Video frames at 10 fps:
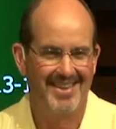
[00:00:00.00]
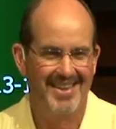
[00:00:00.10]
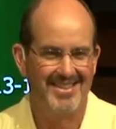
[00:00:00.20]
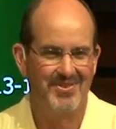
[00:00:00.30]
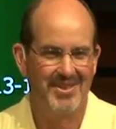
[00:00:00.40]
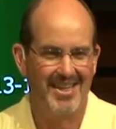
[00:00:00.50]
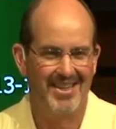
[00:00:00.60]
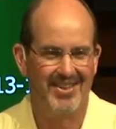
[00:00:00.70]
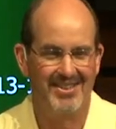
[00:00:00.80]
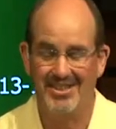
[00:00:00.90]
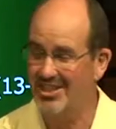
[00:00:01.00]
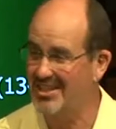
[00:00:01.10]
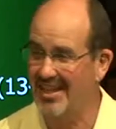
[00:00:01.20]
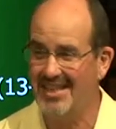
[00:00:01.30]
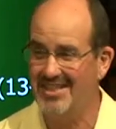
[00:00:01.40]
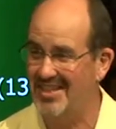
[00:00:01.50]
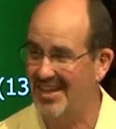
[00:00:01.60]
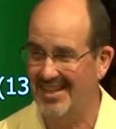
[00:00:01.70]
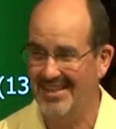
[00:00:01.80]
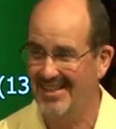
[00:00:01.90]
That's what they called it, just like he
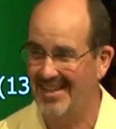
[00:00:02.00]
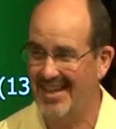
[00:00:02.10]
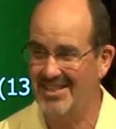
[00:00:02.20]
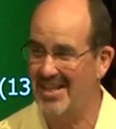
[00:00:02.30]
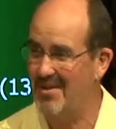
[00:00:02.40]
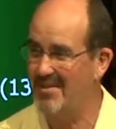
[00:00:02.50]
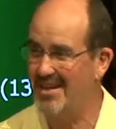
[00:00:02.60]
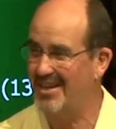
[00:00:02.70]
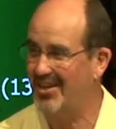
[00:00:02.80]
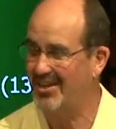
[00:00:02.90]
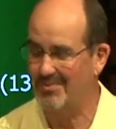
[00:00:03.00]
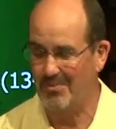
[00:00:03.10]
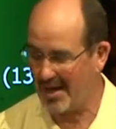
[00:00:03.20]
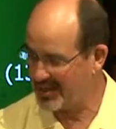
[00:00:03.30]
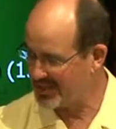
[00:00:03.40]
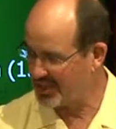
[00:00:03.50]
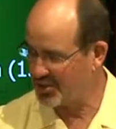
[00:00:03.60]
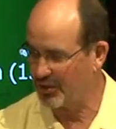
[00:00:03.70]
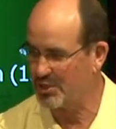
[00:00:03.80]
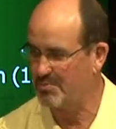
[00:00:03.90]
said. That's the name that he called it. Why? Because he
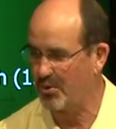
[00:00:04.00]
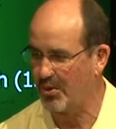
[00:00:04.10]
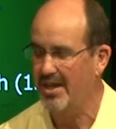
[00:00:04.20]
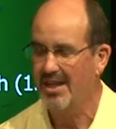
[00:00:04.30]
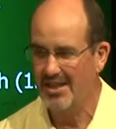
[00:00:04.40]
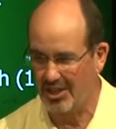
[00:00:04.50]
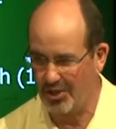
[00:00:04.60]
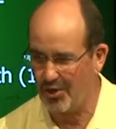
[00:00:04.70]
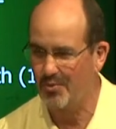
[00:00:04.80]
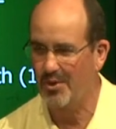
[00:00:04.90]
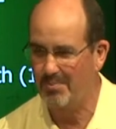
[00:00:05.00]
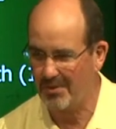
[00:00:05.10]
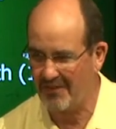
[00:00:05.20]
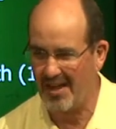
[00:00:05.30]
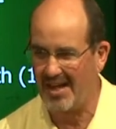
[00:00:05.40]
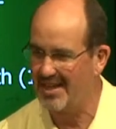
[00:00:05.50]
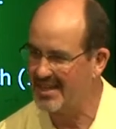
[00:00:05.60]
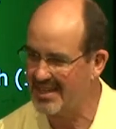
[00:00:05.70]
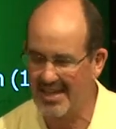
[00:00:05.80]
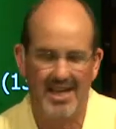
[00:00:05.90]
told his boy, The Lord will provide. He
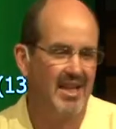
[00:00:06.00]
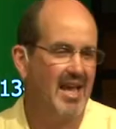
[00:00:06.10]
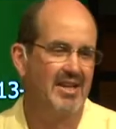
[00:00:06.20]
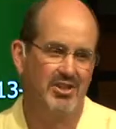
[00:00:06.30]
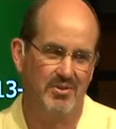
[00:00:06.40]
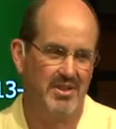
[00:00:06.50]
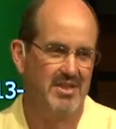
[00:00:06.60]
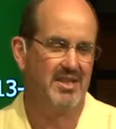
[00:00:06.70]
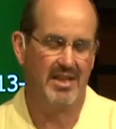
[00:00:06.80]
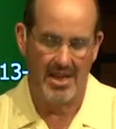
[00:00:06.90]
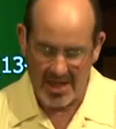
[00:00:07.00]
did not lie to his son.